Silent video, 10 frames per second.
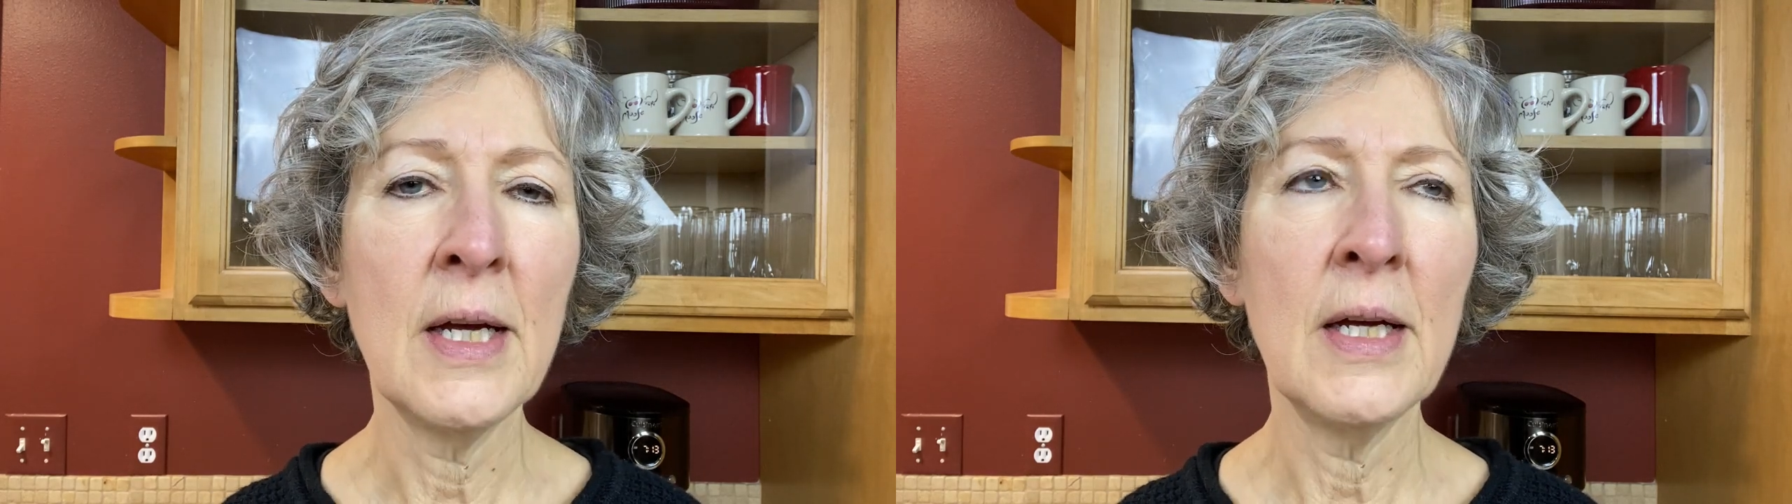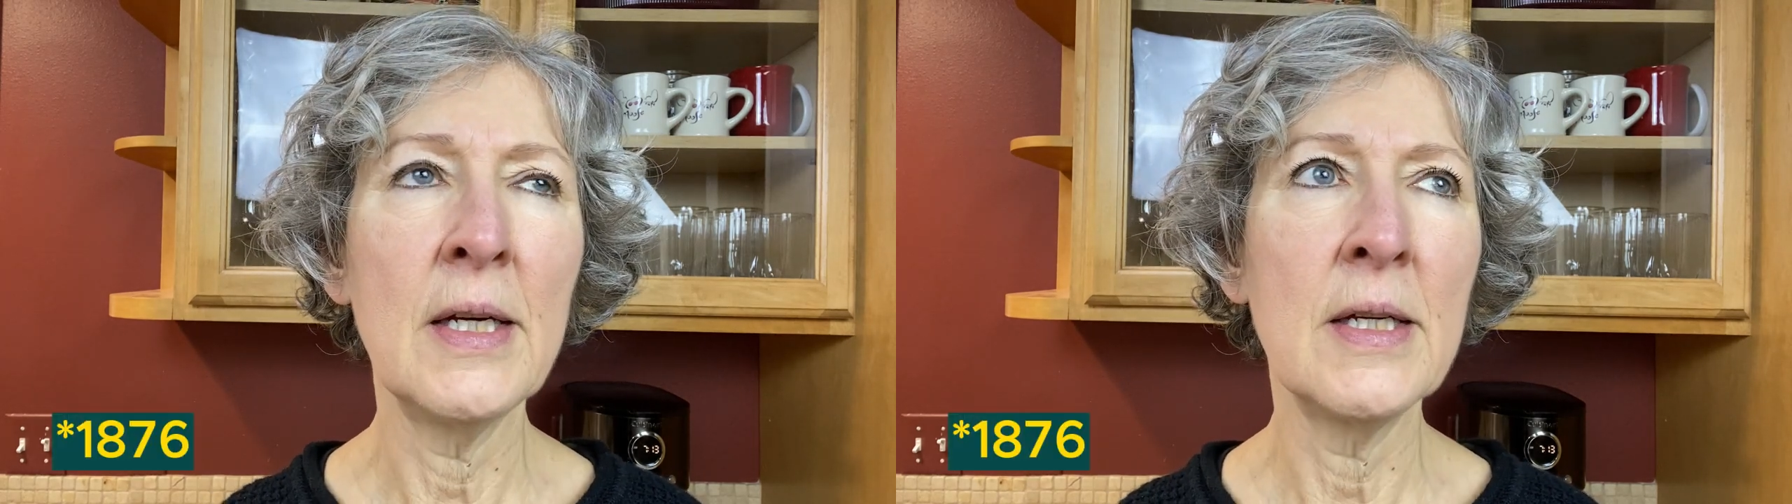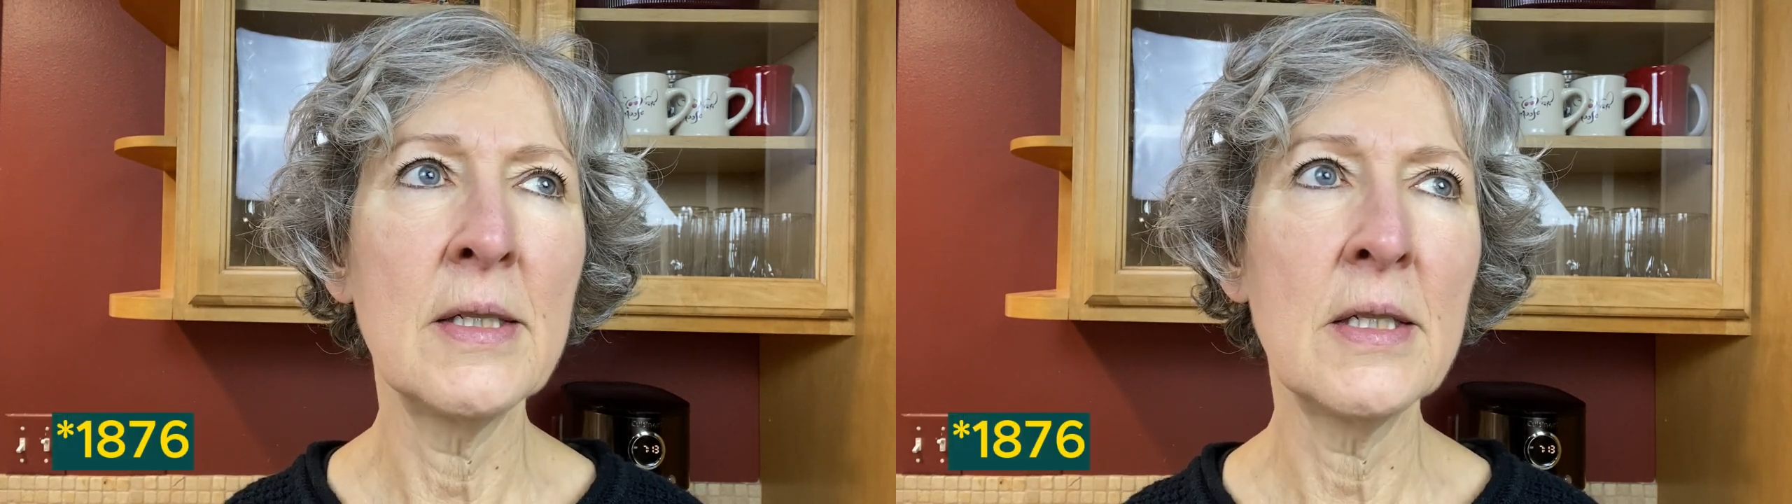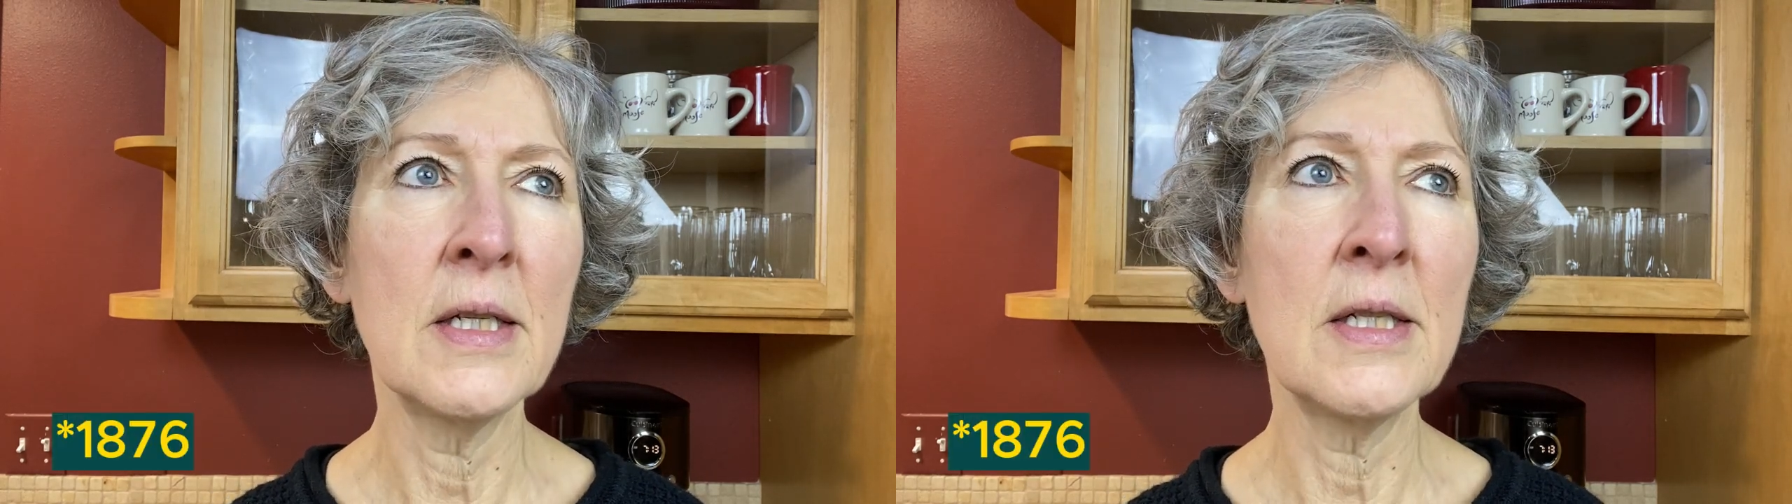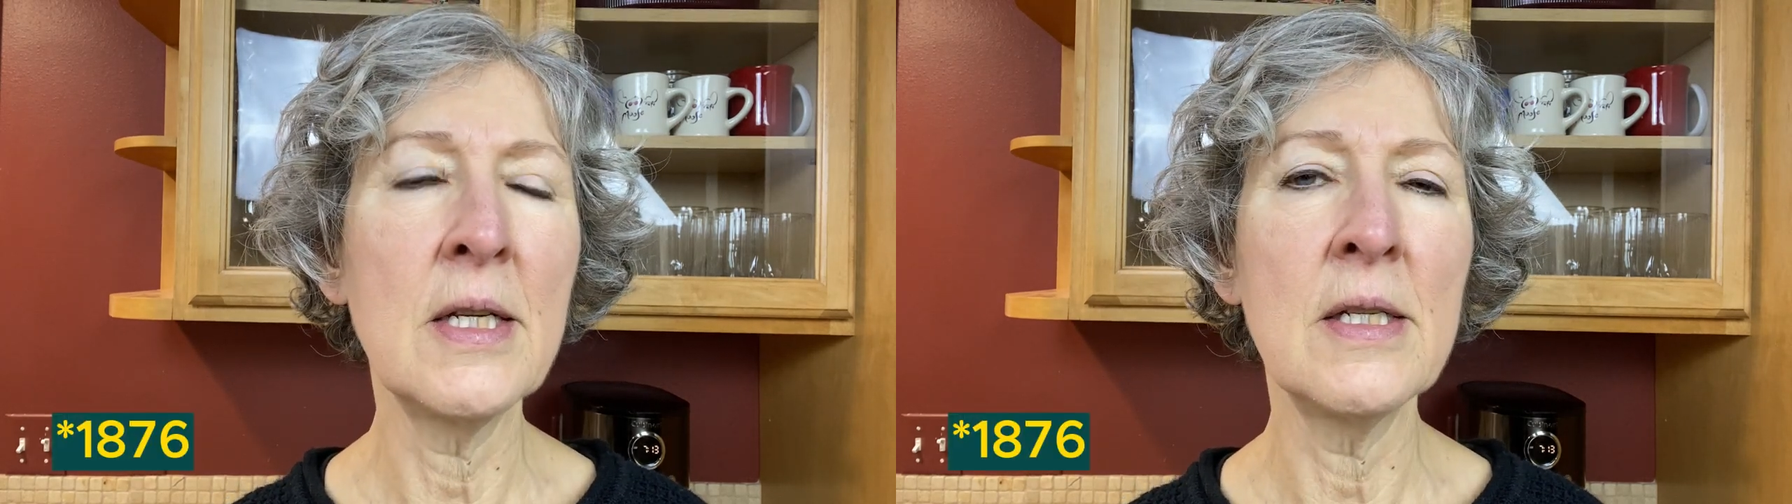in
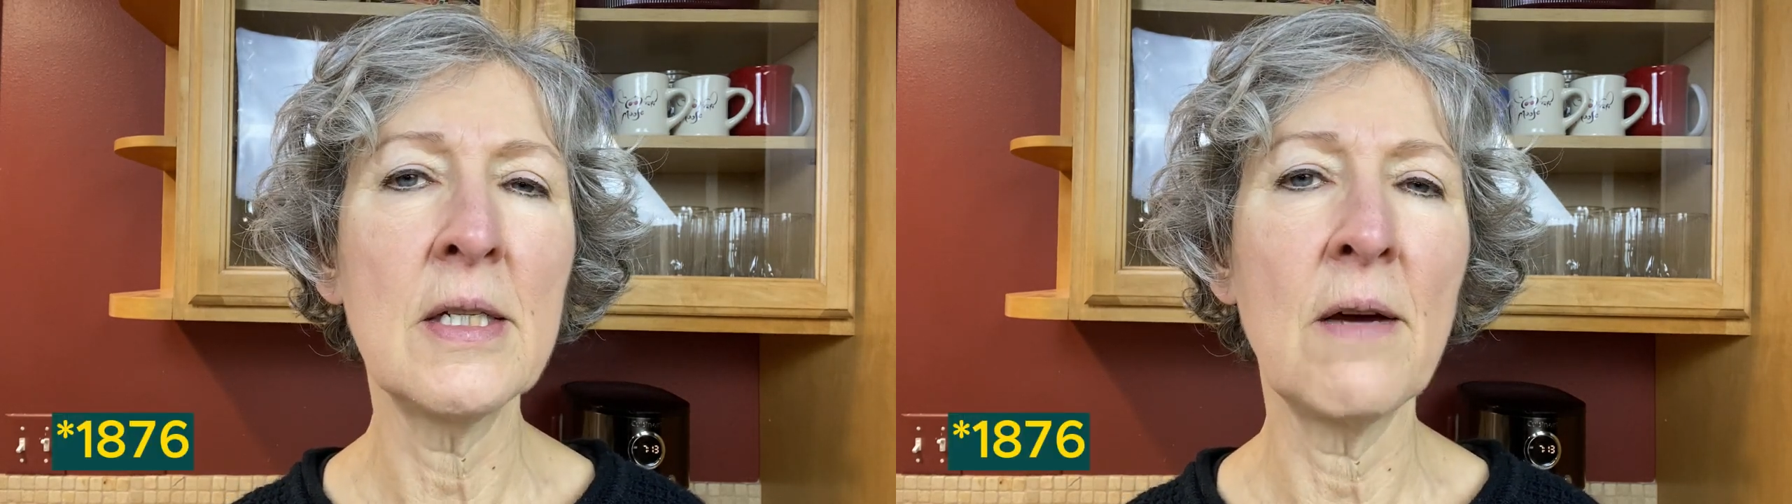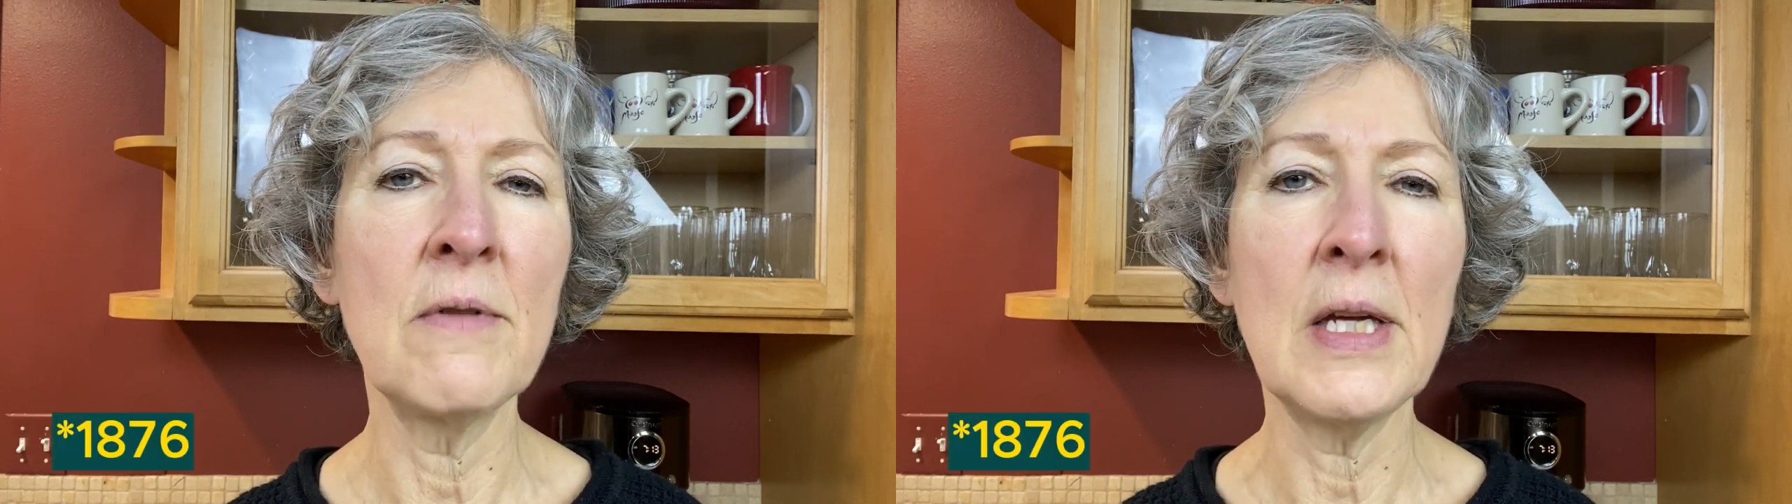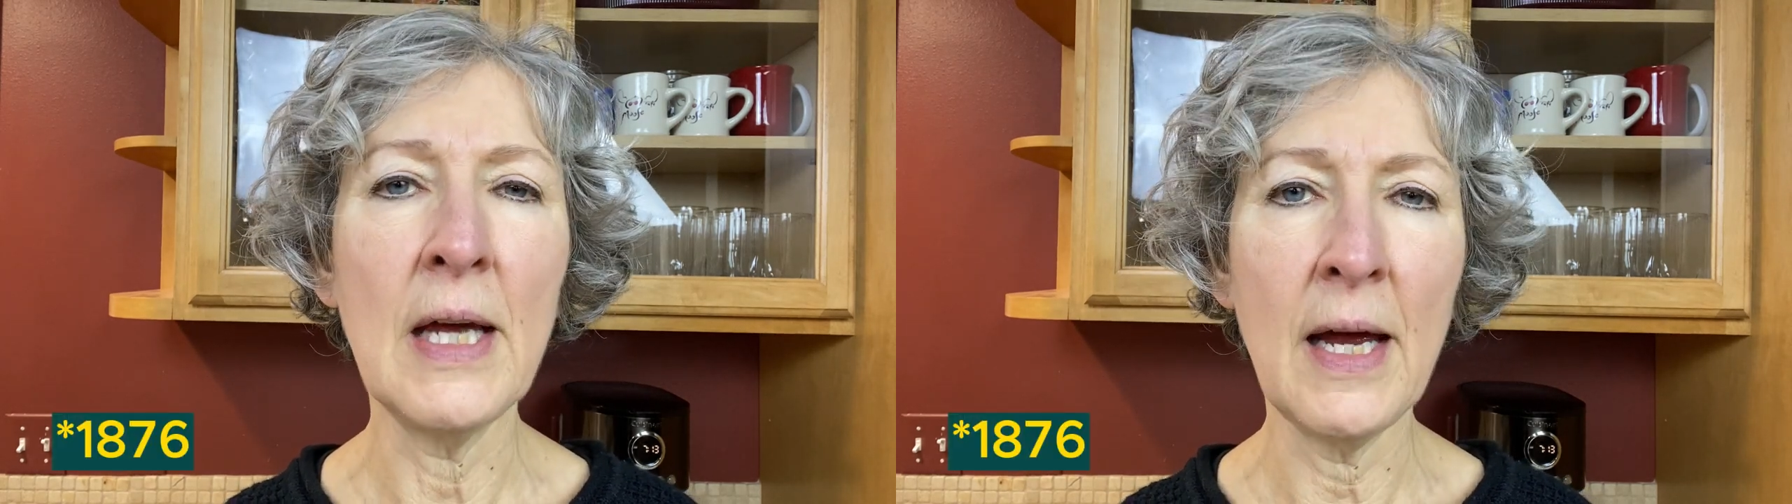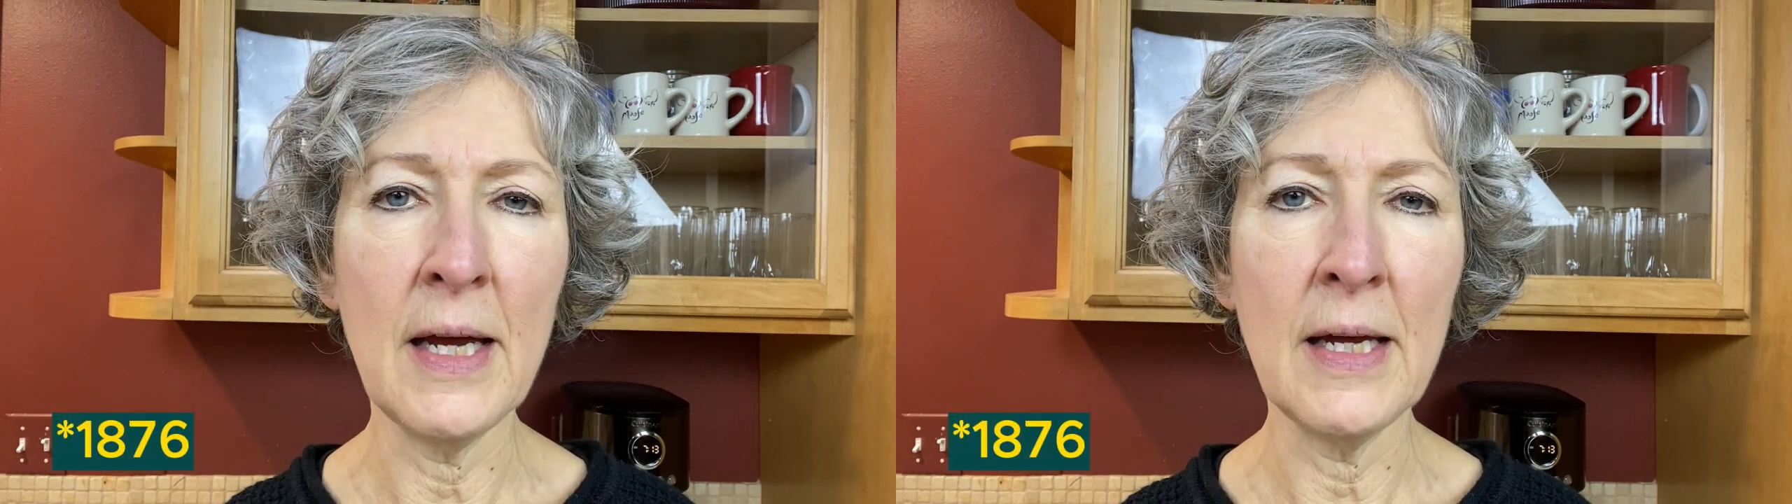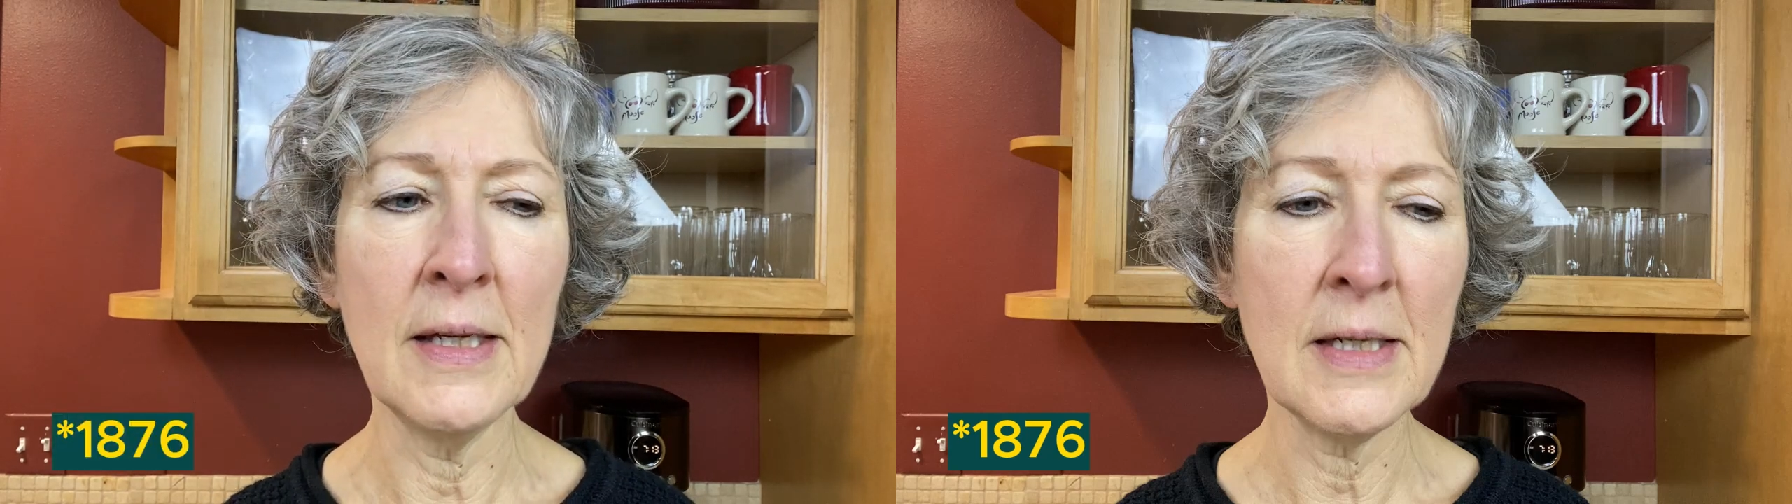
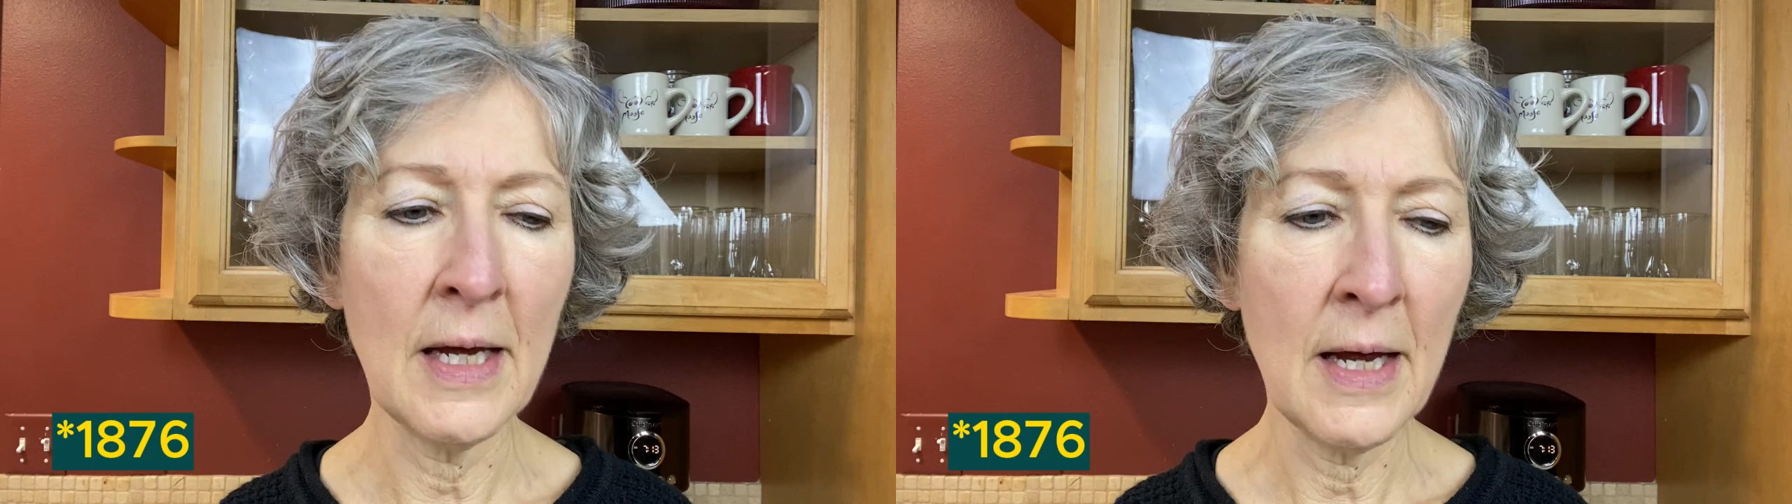1678,